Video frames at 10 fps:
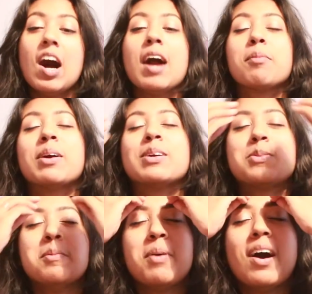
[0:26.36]
I'm going
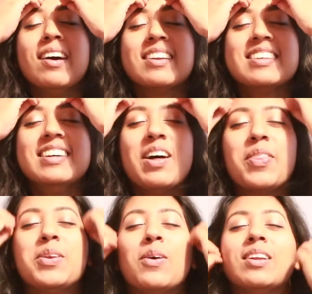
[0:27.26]
to impart
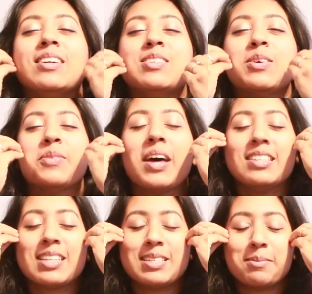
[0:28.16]
the knowledge of
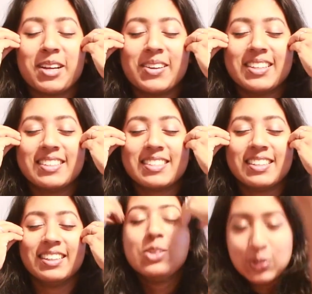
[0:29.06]
that experience
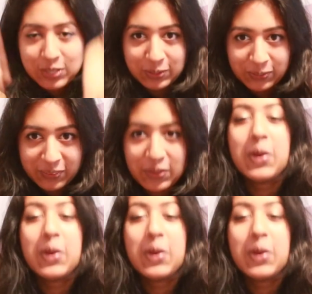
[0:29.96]
to you.